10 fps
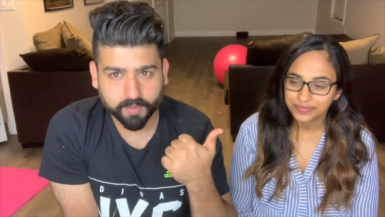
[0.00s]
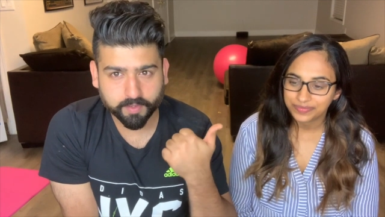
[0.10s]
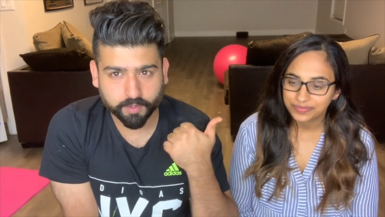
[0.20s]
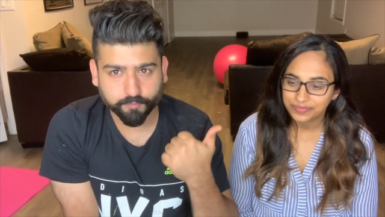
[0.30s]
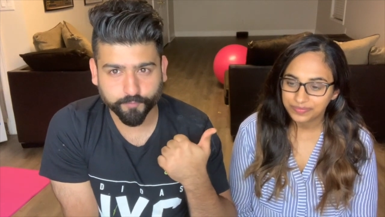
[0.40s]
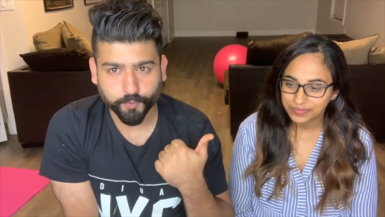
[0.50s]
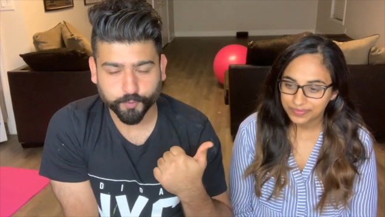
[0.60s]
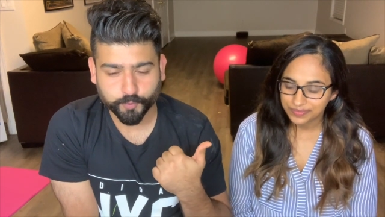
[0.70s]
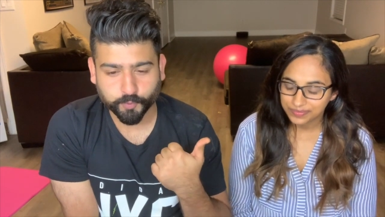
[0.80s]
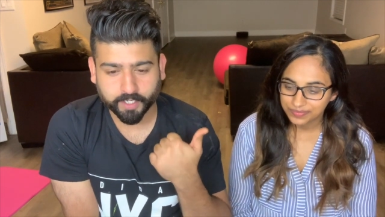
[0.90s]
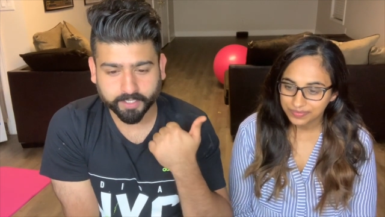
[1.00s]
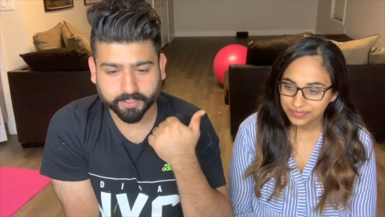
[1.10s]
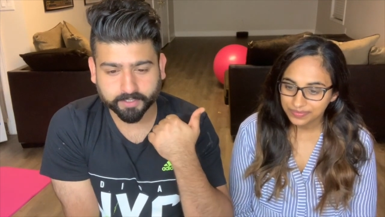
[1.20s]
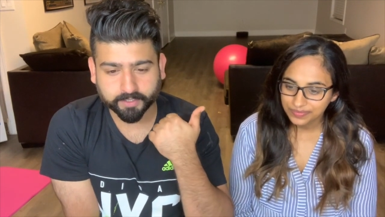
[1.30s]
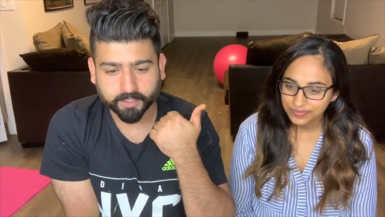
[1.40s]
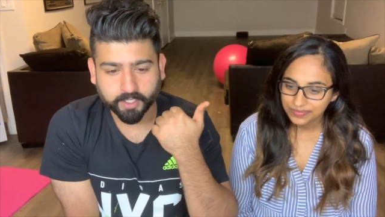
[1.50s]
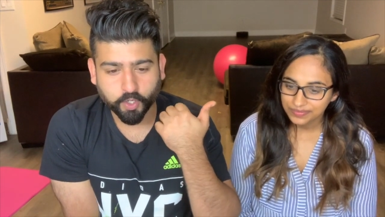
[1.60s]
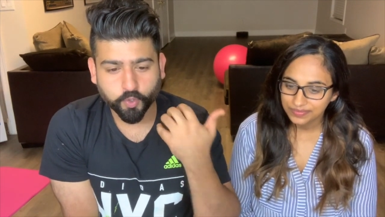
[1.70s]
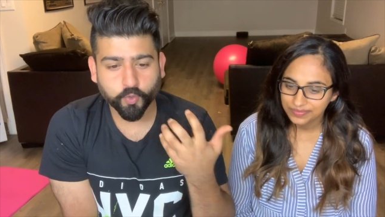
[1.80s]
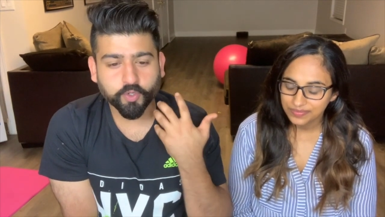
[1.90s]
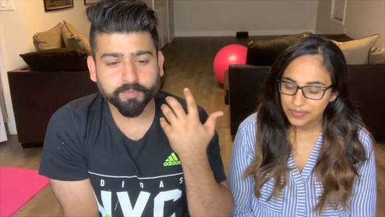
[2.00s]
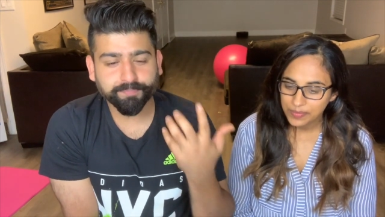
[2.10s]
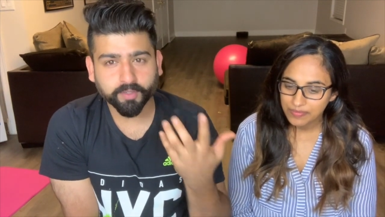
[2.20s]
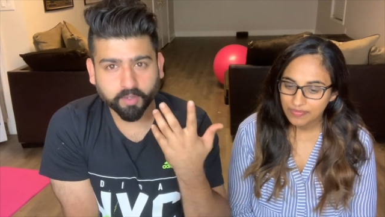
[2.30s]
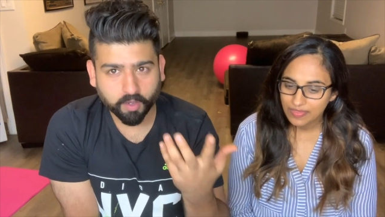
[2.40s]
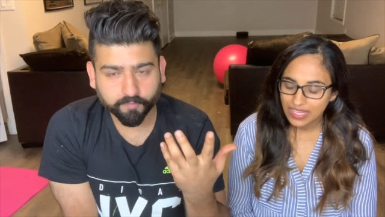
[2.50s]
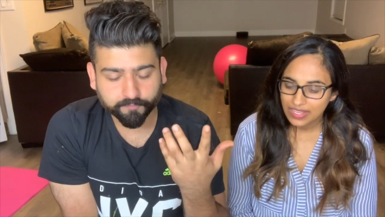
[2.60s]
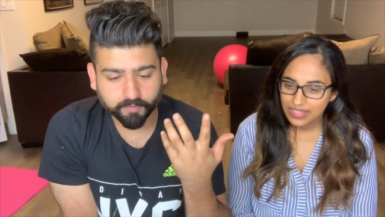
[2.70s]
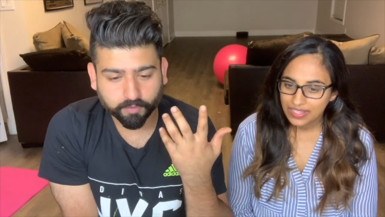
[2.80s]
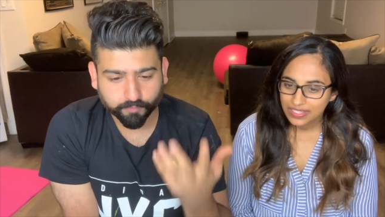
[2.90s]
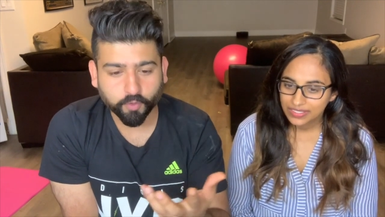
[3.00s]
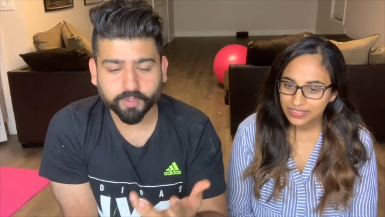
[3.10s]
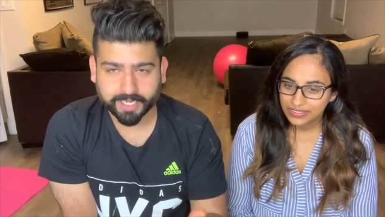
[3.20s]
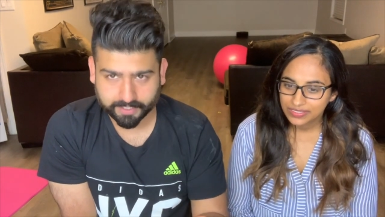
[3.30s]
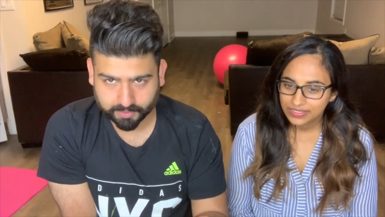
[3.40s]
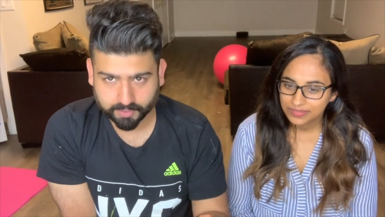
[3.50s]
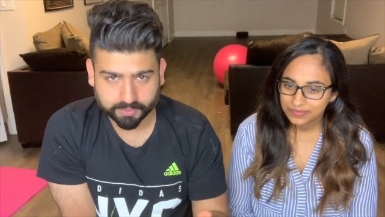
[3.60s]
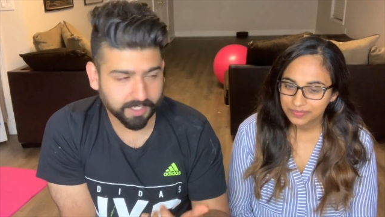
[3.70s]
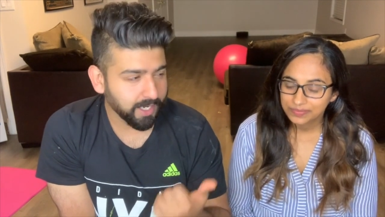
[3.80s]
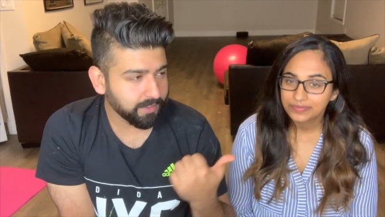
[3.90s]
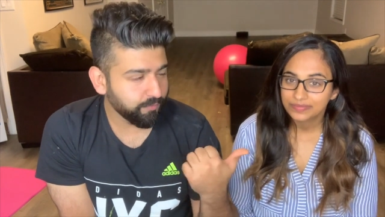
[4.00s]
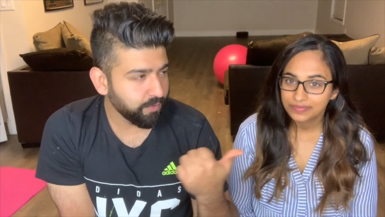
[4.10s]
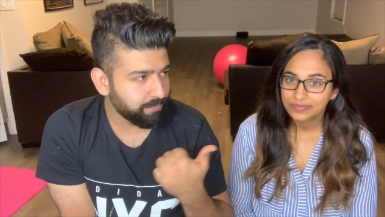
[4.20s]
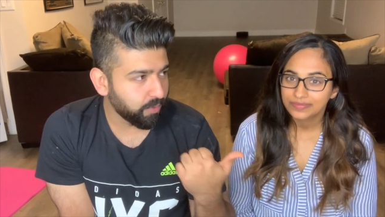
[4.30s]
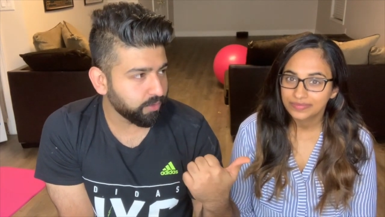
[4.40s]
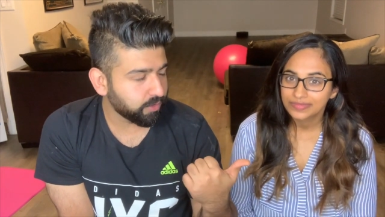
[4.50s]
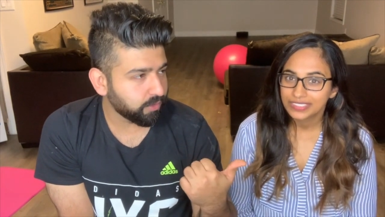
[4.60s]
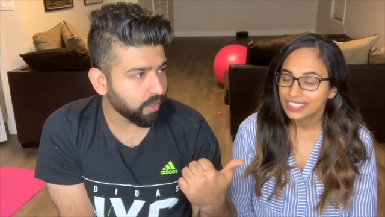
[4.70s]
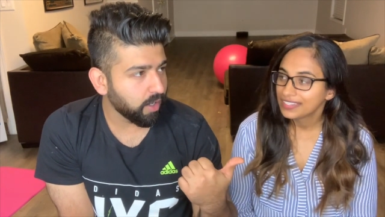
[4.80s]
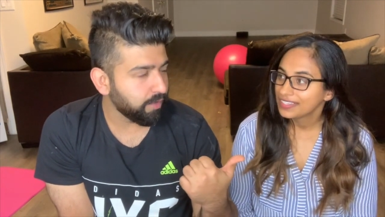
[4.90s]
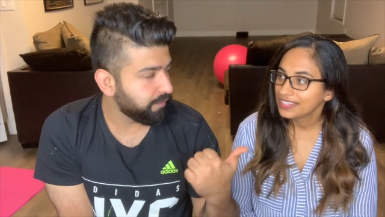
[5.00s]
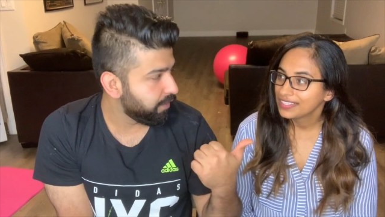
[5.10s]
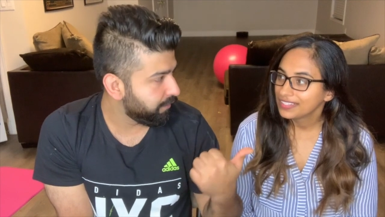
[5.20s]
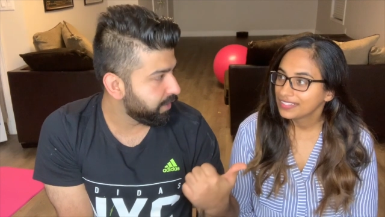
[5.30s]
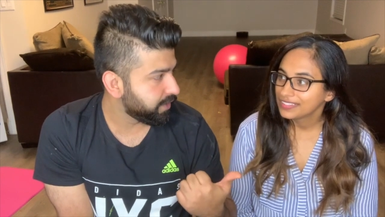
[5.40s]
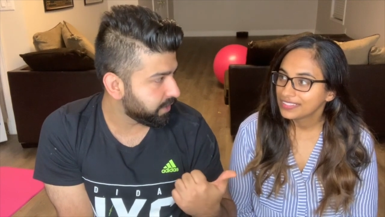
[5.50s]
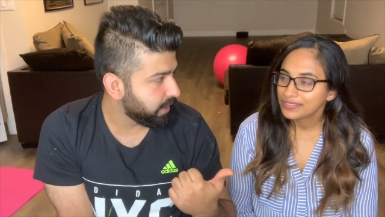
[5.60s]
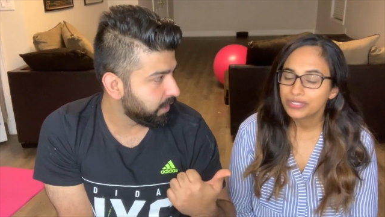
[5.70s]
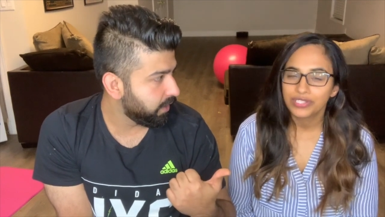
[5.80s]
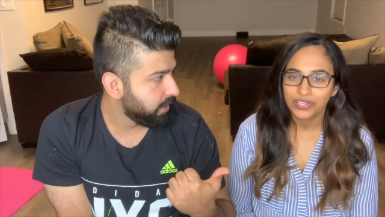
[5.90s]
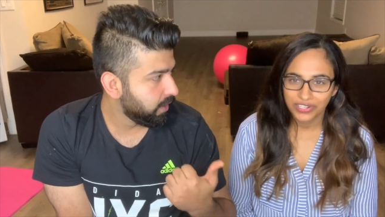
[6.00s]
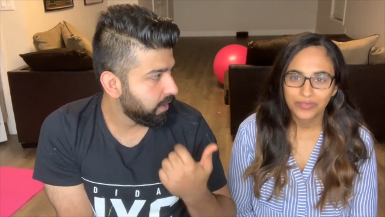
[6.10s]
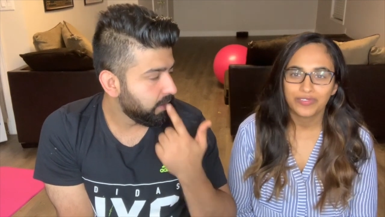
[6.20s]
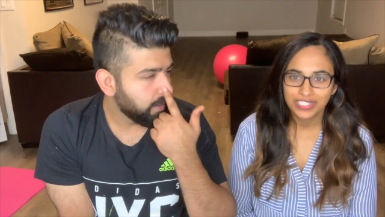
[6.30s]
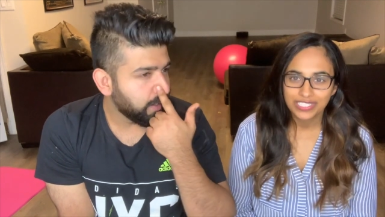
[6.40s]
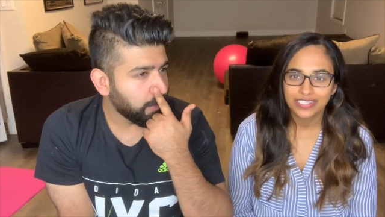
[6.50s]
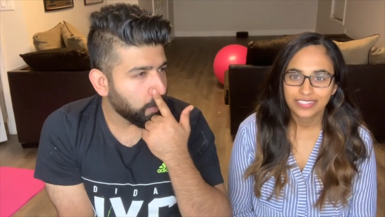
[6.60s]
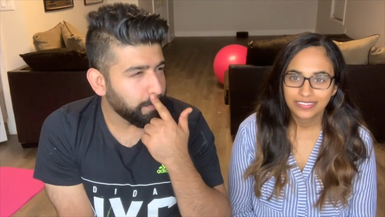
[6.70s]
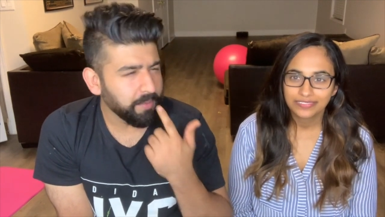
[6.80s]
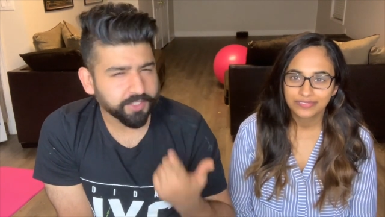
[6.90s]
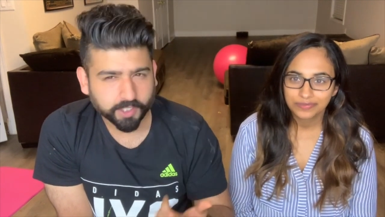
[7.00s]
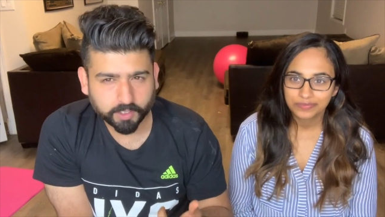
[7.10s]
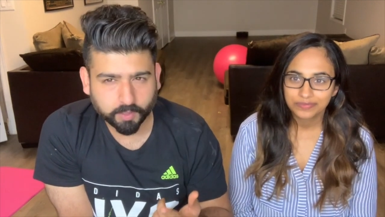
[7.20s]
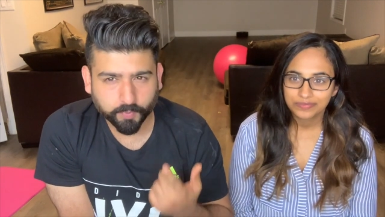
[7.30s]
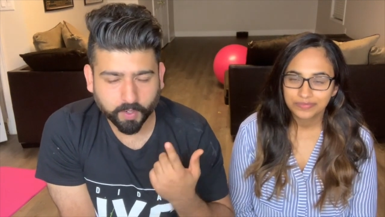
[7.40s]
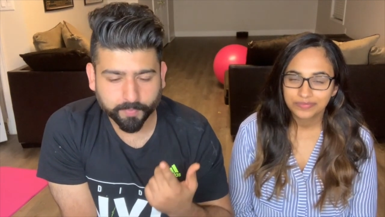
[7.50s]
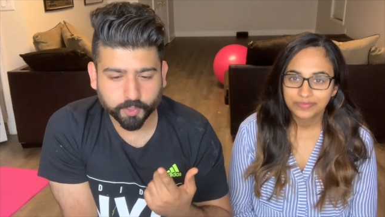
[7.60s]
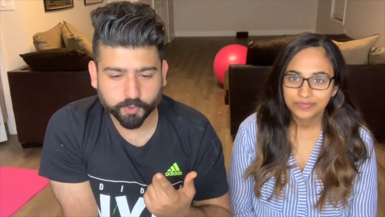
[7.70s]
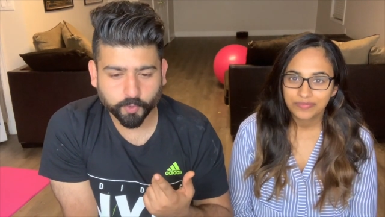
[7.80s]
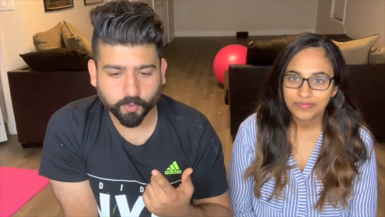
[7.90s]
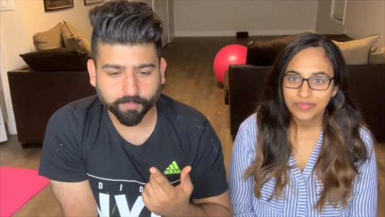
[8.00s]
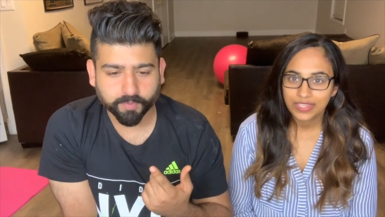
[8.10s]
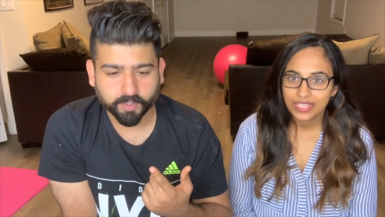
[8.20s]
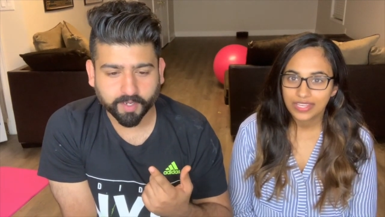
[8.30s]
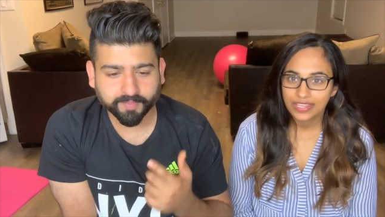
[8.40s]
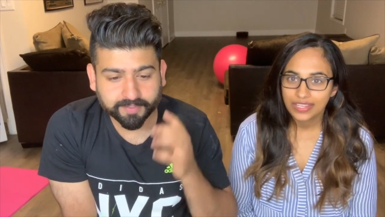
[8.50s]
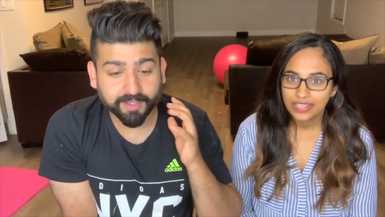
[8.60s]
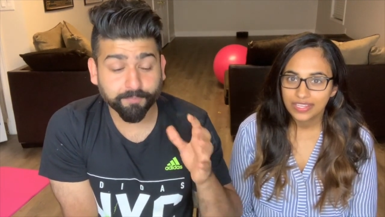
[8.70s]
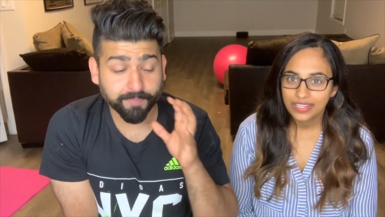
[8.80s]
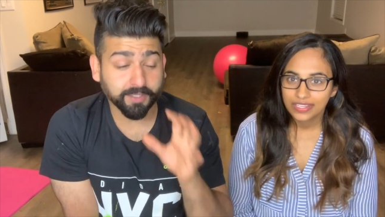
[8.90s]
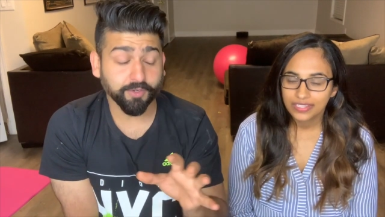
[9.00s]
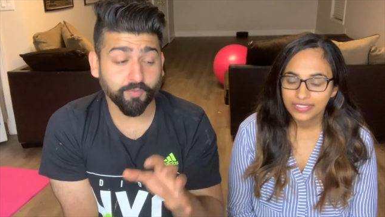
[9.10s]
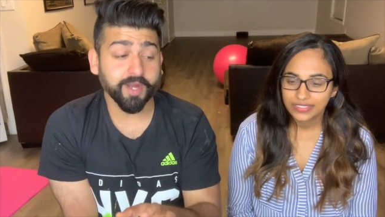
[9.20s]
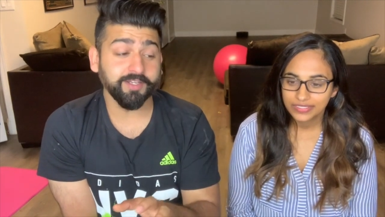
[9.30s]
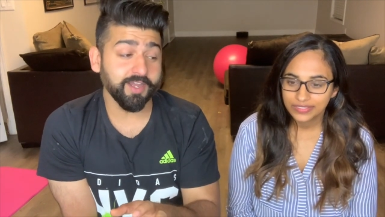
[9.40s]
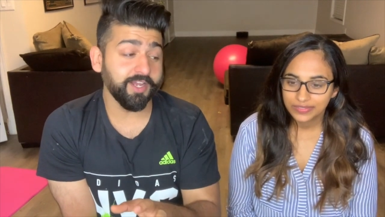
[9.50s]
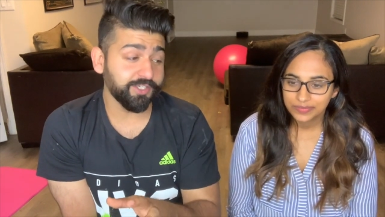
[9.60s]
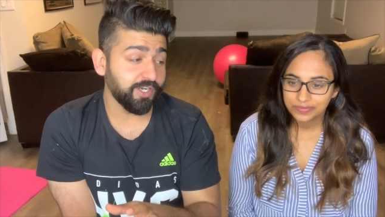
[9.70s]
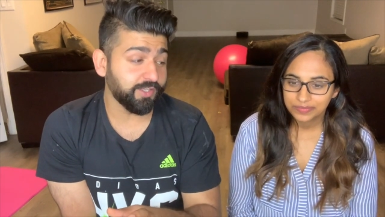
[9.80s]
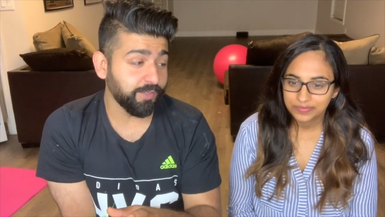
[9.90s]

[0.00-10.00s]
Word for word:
Speaker 1: in the review too. Like uh, who can pull off a role like this? I think we both thought of Ranveer Singh. We
Speaker 2: thought of Ranveer Singh, or maybe
Speaker 1: Shahid Kapoor. I'm not sure, but I think they picked the right guy, Shahid